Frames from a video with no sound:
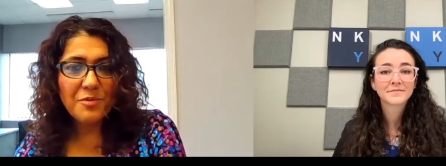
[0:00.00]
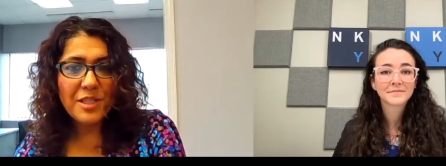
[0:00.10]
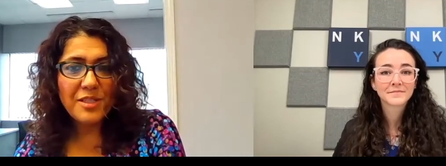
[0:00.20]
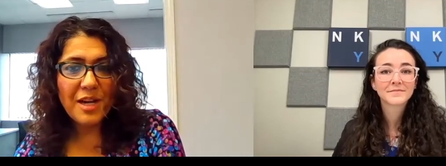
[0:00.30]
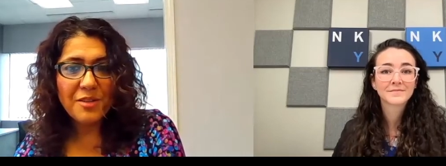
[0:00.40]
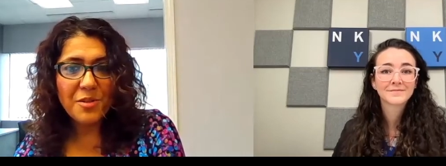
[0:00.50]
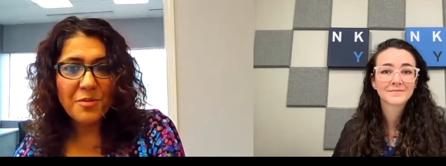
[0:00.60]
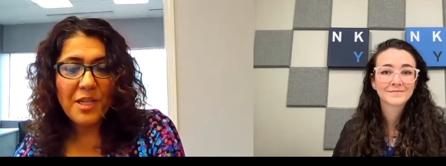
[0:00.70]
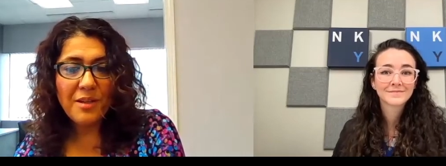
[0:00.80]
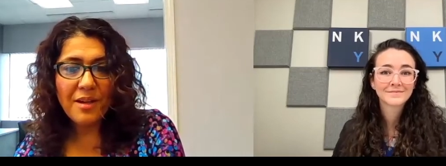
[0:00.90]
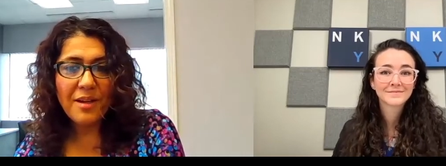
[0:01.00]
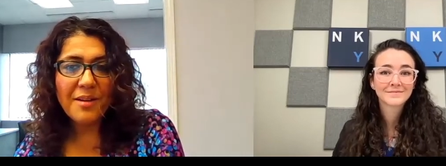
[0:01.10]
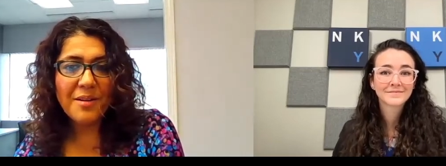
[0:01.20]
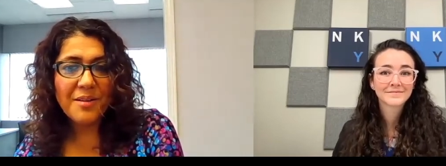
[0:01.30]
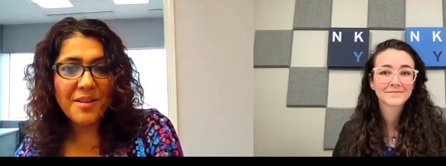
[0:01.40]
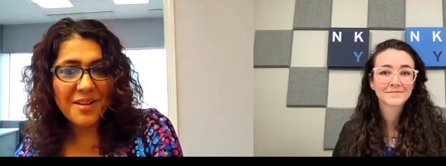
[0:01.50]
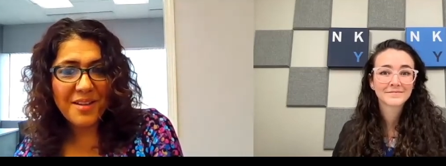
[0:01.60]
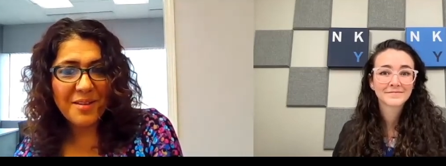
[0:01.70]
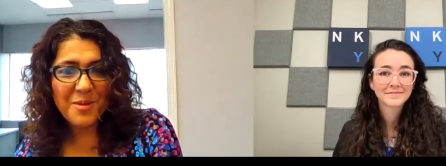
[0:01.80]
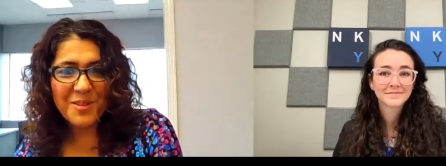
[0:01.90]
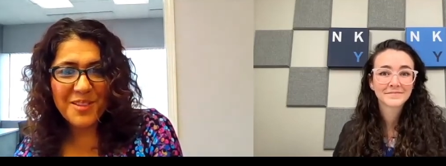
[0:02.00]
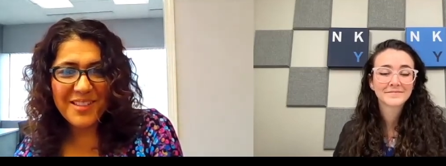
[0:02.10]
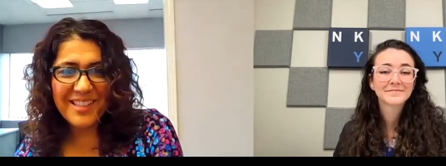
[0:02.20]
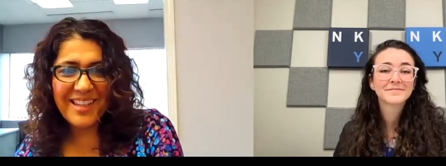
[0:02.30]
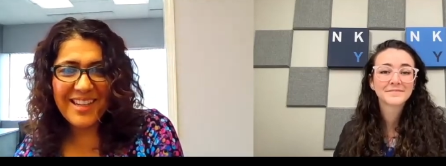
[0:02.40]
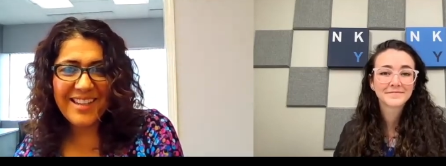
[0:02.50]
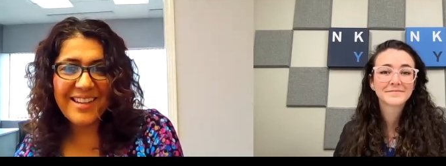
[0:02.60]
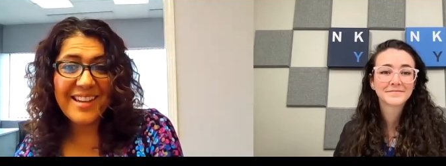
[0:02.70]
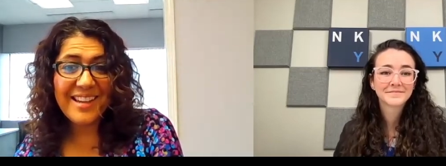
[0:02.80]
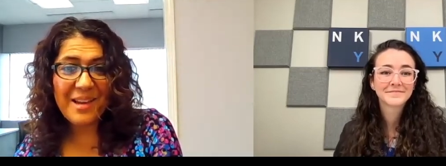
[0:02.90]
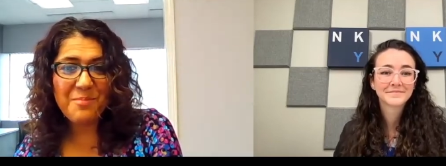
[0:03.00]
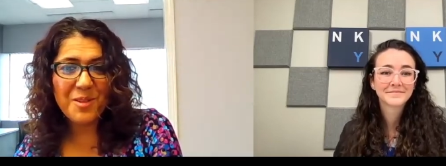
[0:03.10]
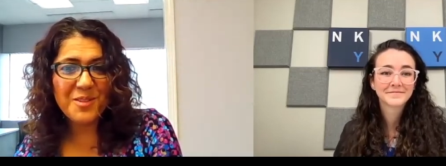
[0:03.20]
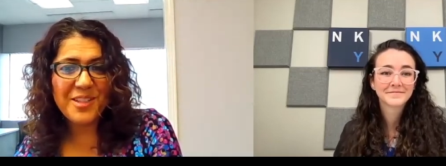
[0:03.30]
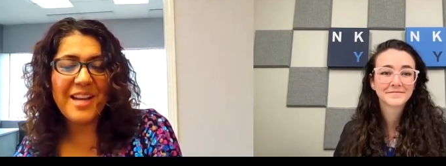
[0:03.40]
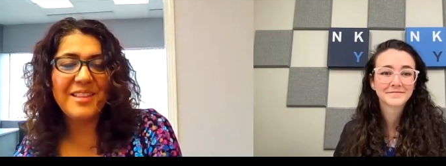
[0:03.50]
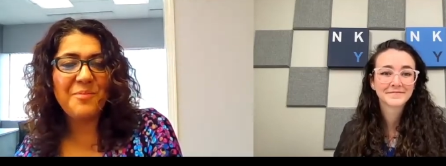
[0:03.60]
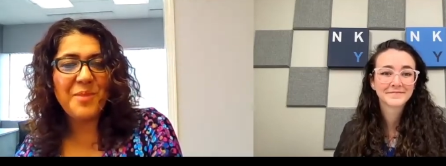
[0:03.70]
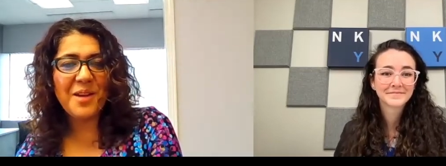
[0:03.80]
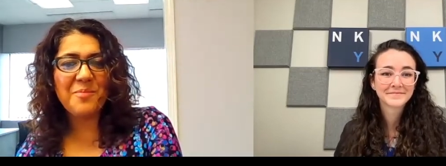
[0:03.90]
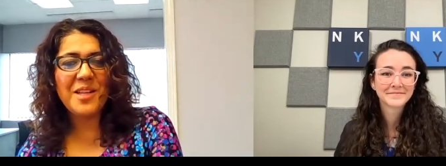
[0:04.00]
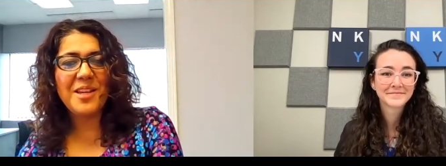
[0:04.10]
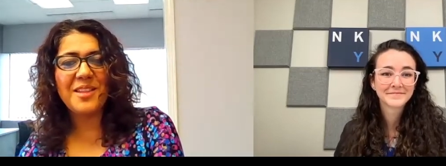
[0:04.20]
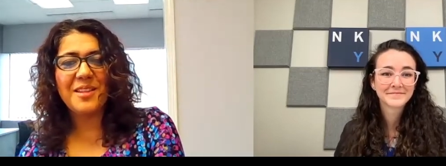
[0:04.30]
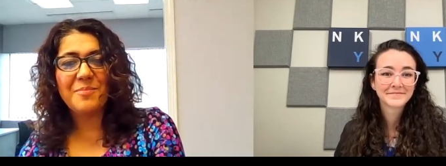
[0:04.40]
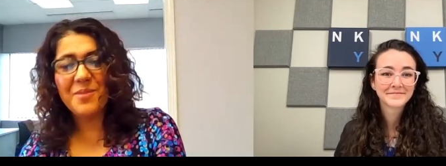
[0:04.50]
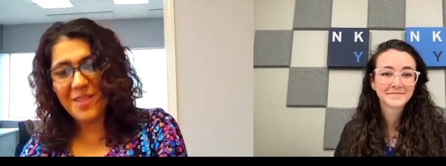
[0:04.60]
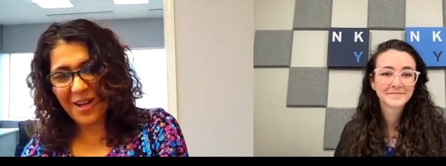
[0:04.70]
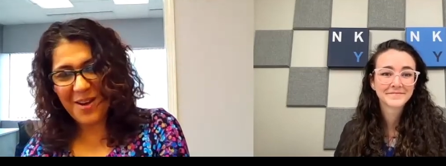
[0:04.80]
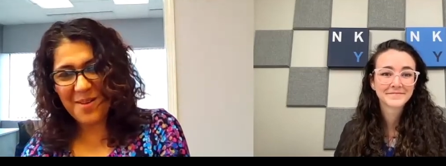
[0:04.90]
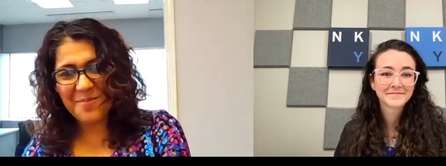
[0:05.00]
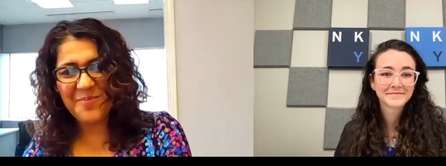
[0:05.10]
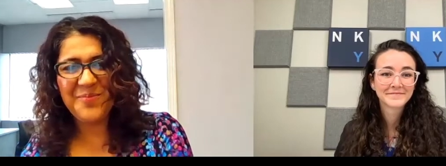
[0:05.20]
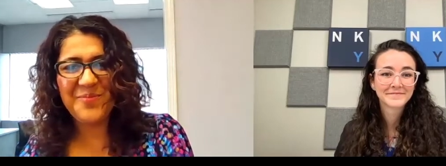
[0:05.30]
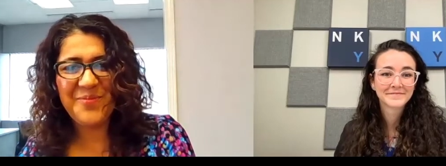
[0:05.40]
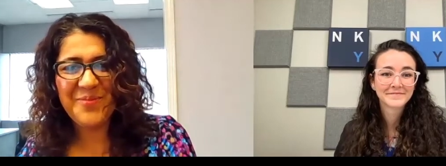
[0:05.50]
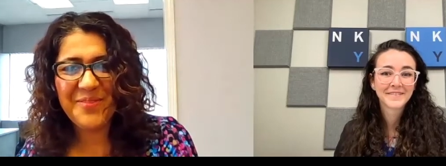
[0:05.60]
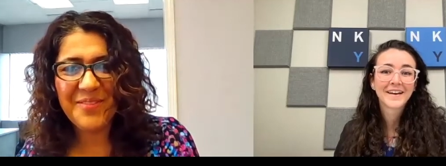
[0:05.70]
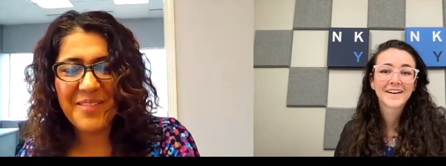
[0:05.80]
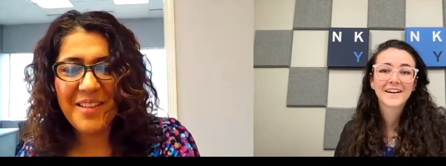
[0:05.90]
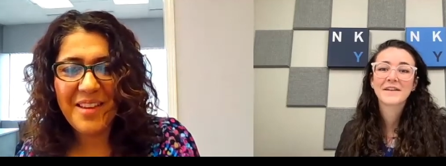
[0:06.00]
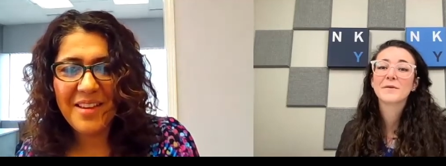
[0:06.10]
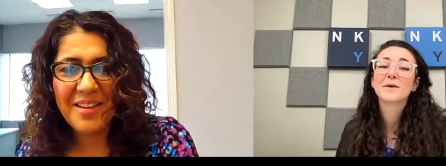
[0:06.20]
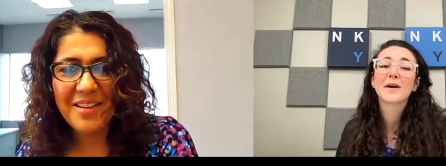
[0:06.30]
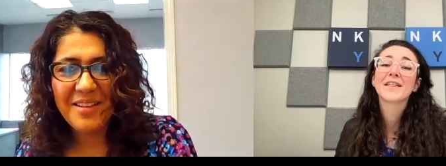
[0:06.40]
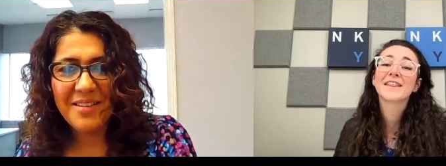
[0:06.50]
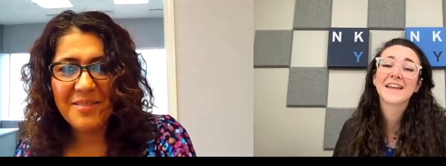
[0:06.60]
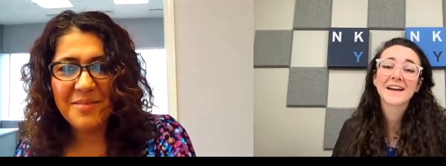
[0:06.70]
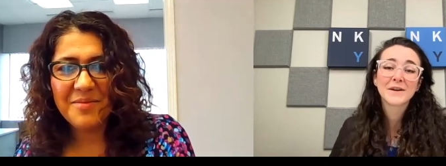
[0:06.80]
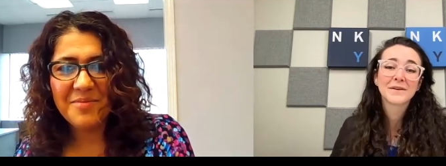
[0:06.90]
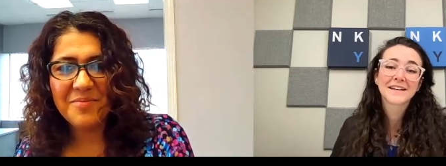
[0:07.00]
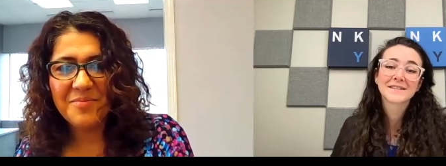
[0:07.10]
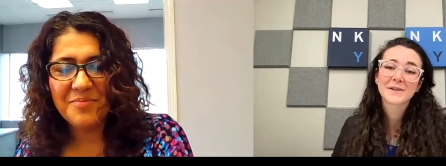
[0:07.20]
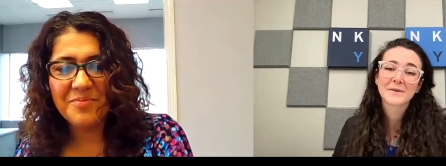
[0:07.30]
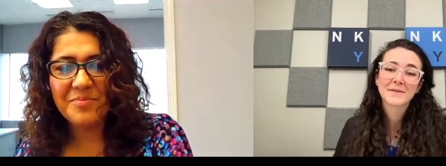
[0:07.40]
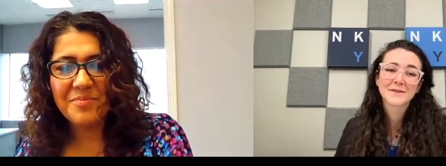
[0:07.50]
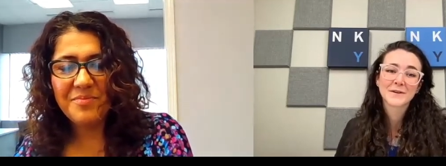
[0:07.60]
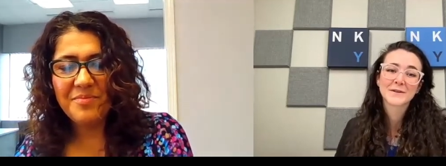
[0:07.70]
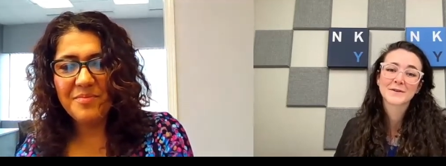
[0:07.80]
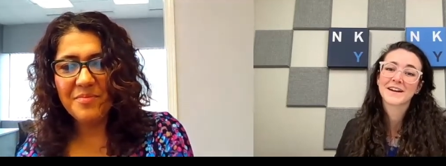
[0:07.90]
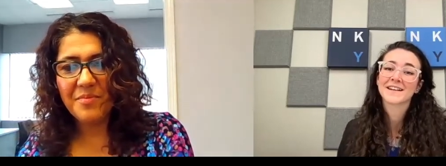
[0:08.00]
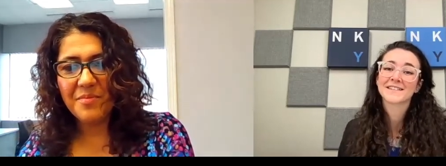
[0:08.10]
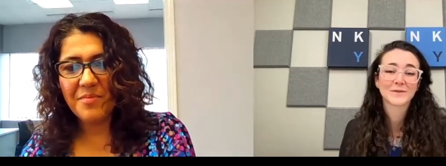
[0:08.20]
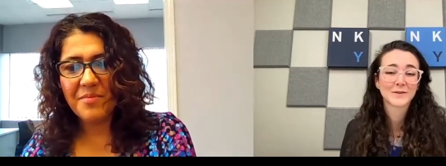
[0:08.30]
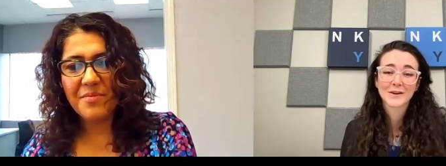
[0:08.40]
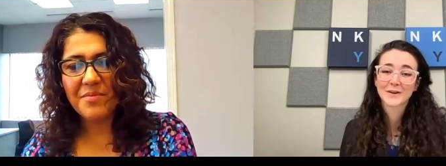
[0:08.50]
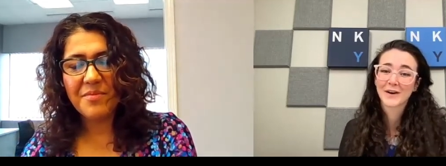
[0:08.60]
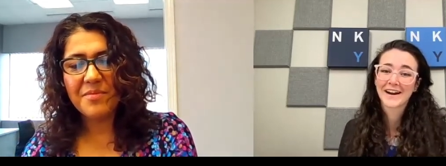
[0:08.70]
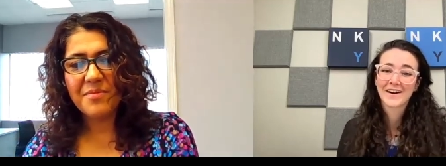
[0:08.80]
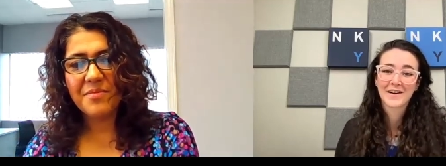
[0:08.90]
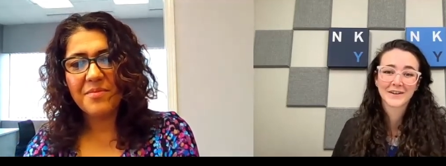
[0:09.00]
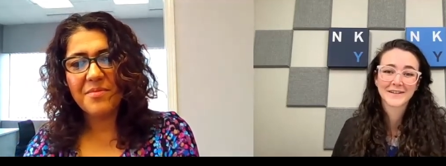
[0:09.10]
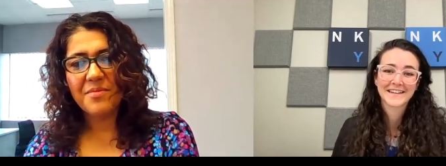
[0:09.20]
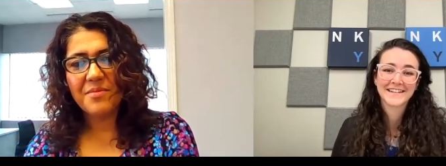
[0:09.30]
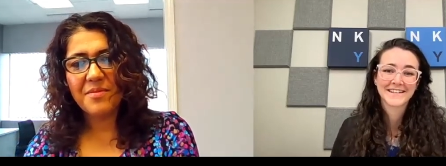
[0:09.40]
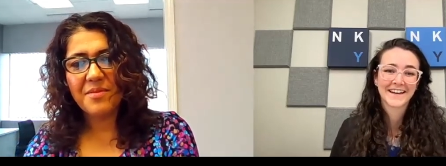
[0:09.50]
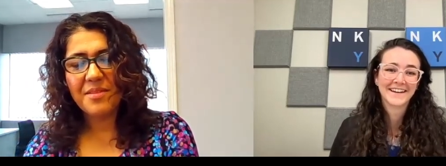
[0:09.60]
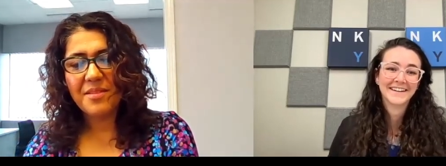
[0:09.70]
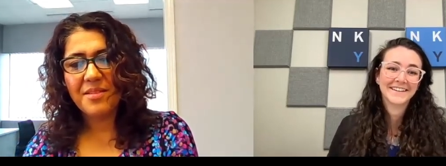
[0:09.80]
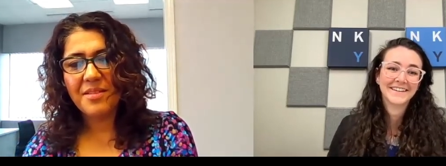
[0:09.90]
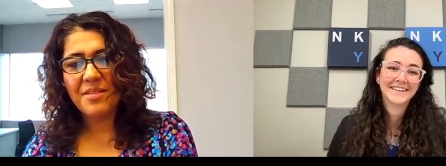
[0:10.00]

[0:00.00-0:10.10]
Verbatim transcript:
Speaker 1: reach out to me, uh, Karla Boldery, at kboldery at lamegamedia.com. All
Speaker 2: right. Well, Karla, thank you again so much for joining us. This is a great conversation.